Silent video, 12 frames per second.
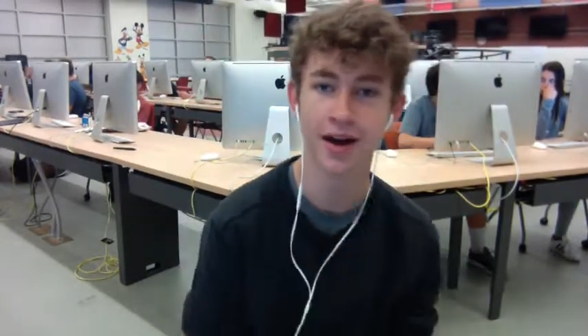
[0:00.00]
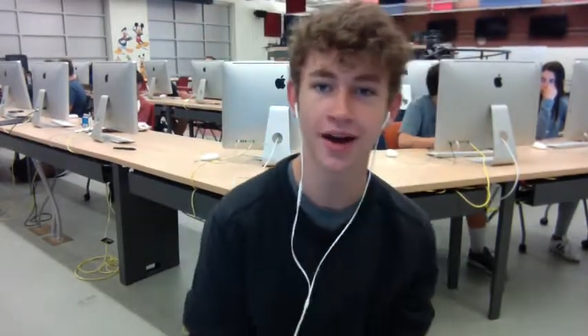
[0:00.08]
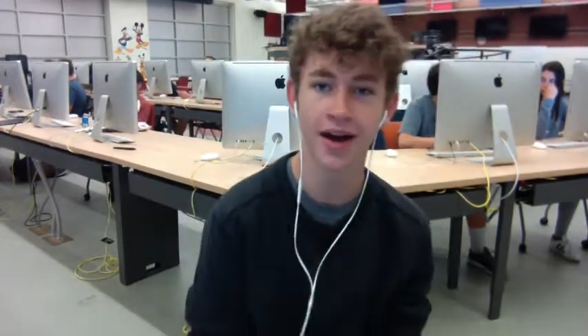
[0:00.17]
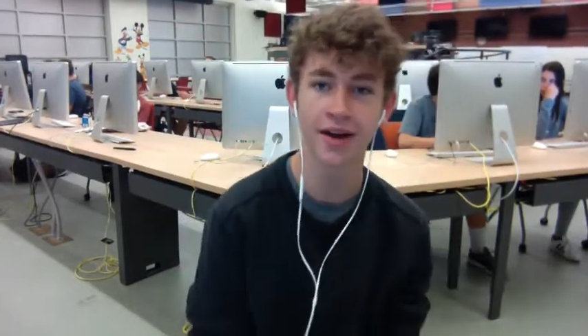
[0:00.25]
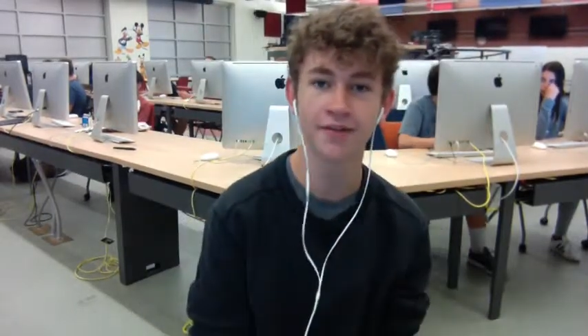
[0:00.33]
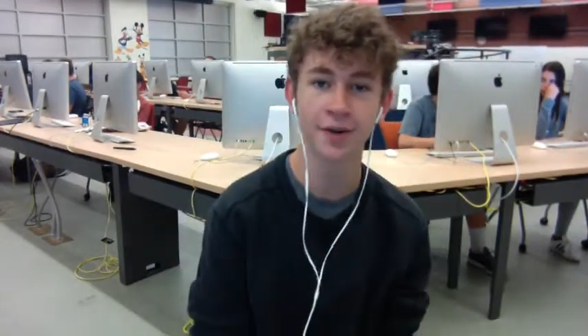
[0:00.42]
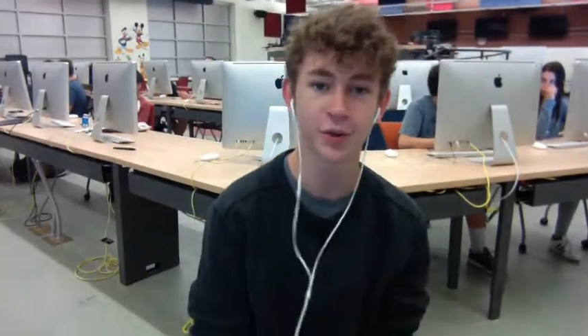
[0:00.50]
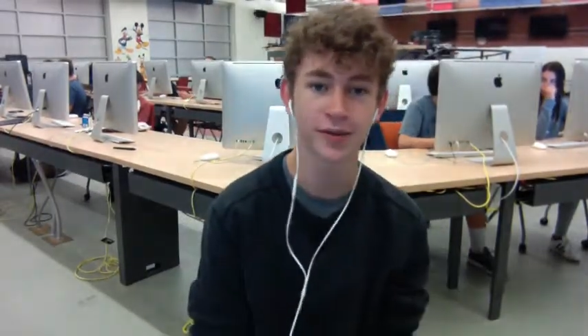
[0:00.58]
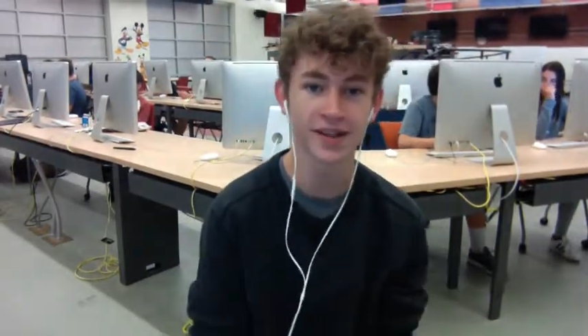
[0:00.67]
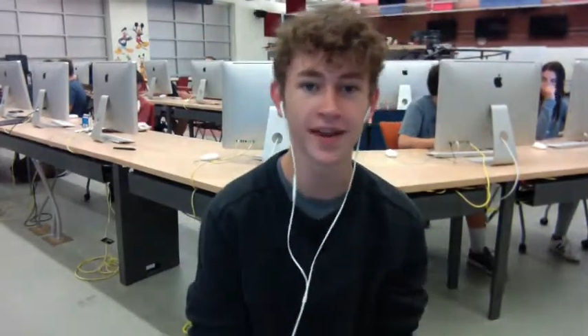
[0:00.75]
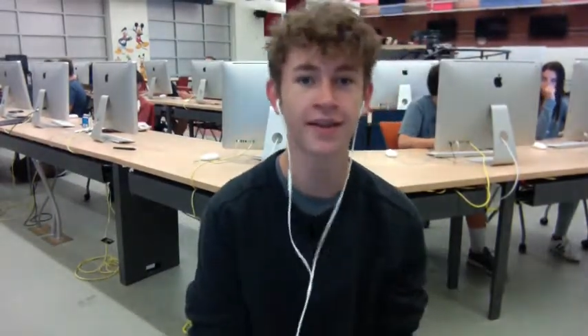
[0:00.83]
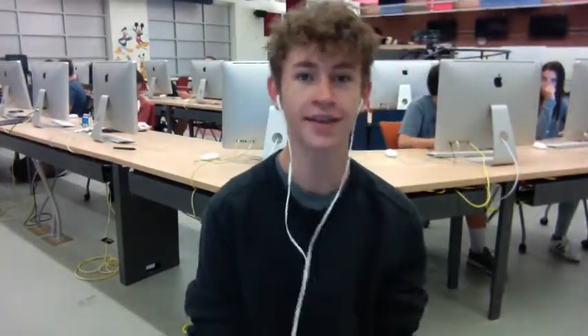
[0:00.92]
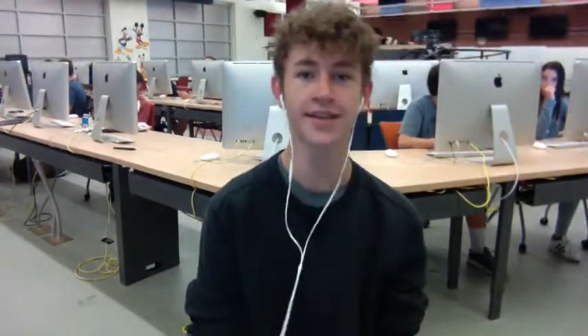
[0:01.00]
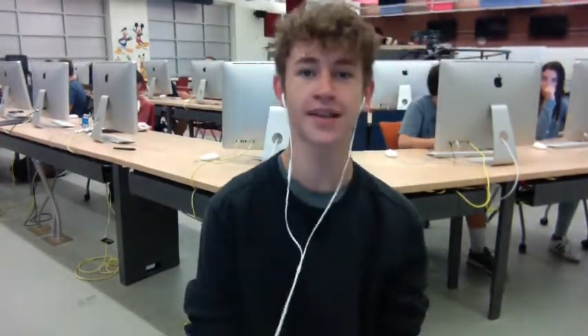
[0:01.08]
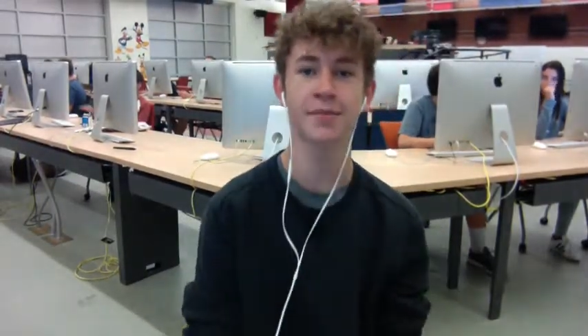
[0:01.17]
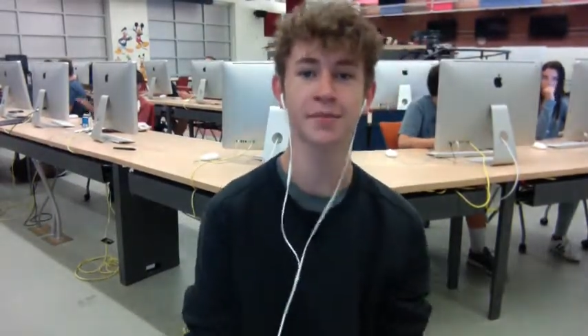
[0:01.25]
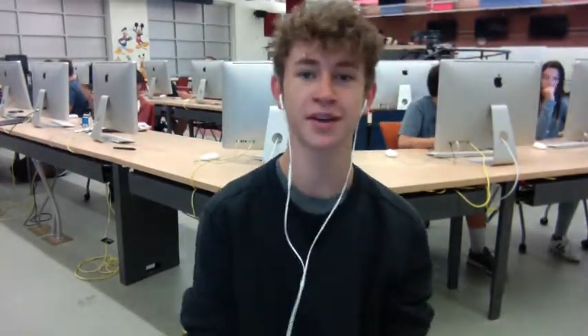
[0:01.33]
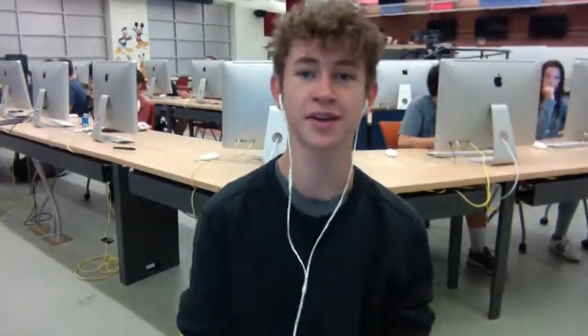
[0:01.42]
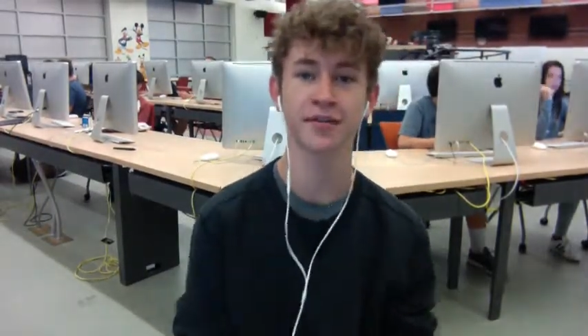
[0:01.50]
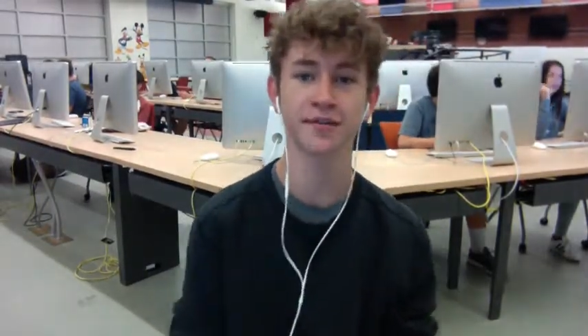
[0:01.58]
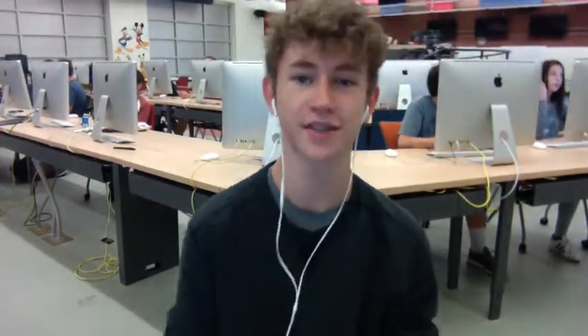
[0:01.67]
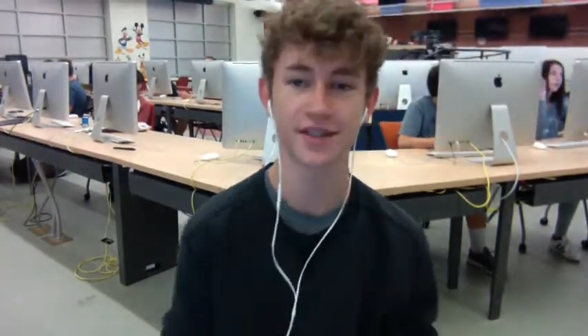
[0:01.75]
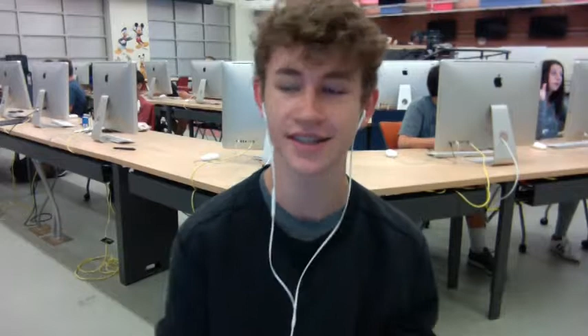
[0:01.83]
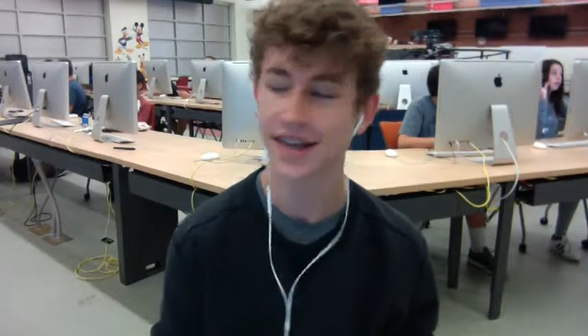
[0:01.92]
iPhones and Samsung
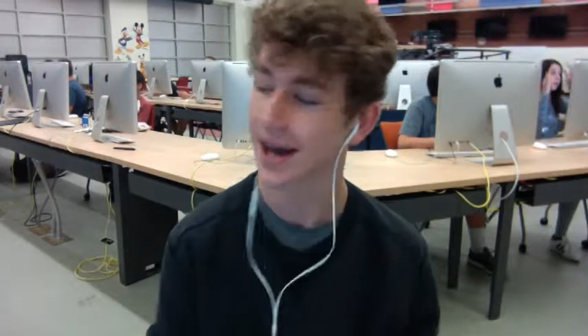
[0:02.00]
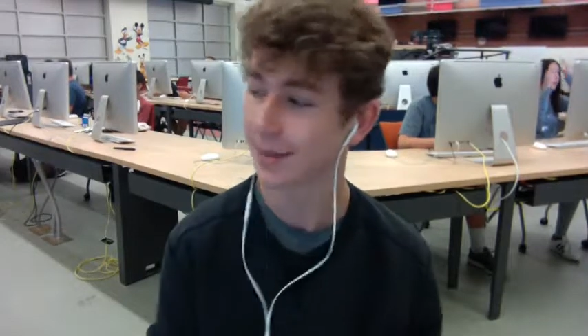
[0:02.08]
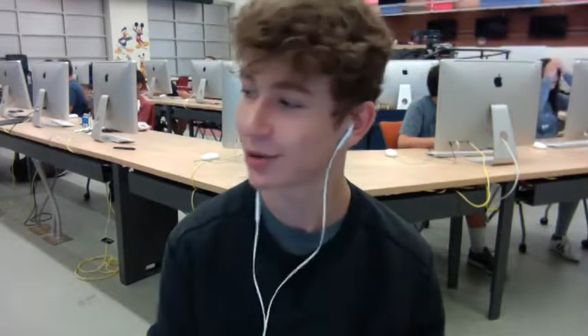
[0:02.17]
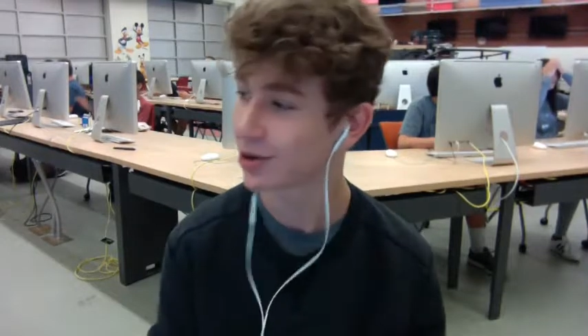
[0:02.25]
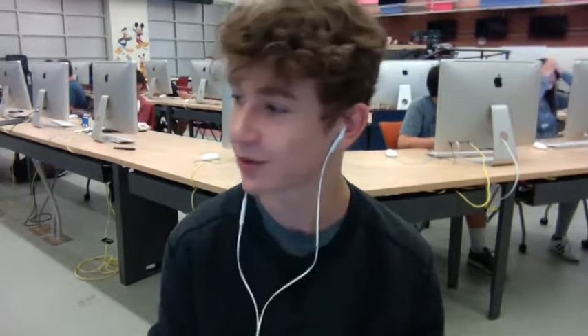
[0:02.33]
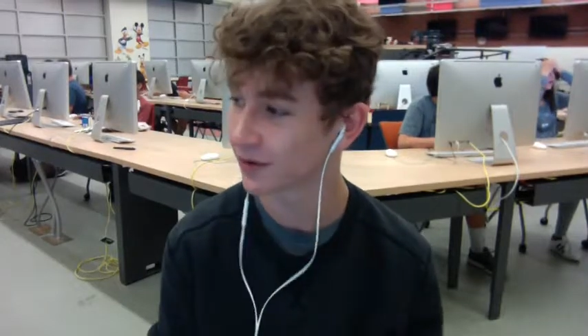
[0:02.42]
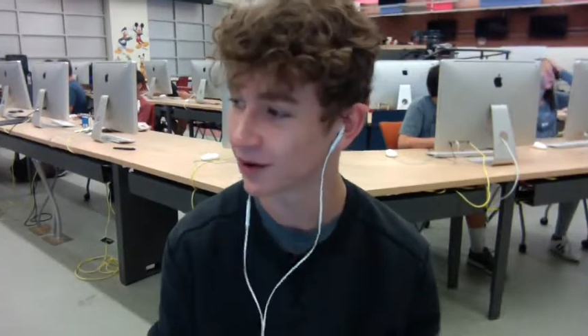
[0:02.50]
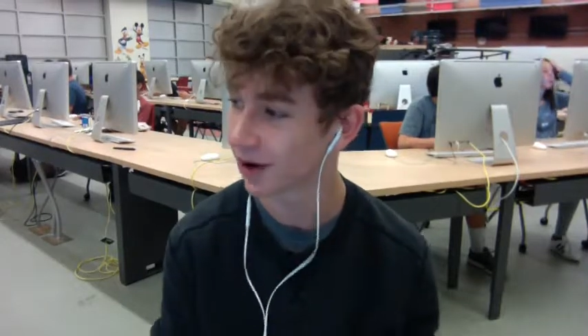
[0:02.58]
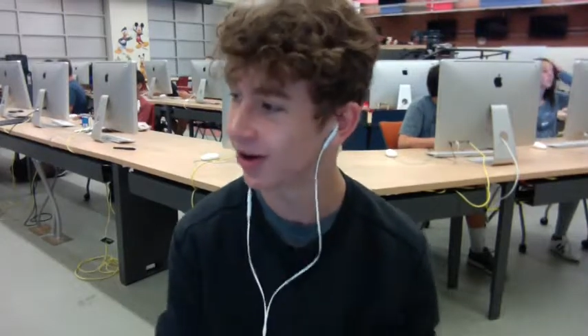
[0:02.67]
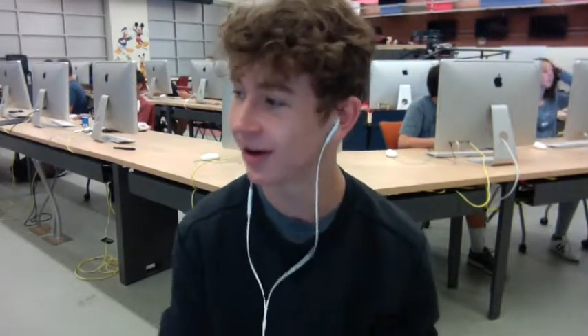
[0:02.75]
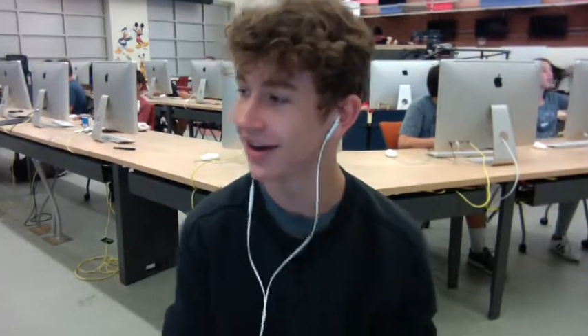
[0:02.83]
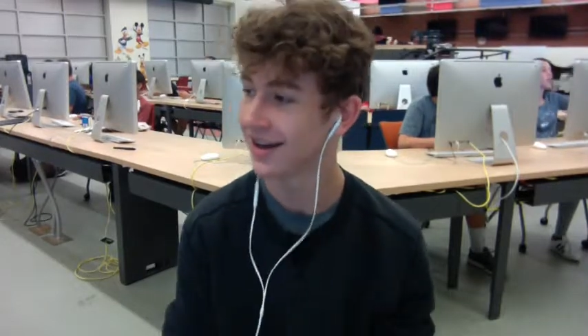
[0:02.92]
versus Apple overall,